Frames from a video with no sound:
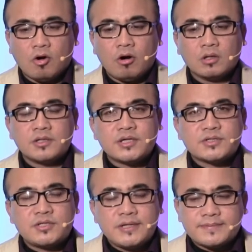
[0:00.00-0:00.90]
All
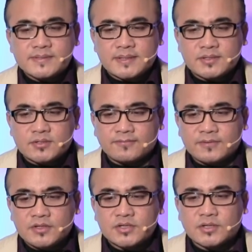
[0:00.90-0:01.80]
these deep sense
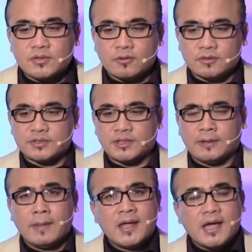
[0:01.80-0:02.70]
of insecurity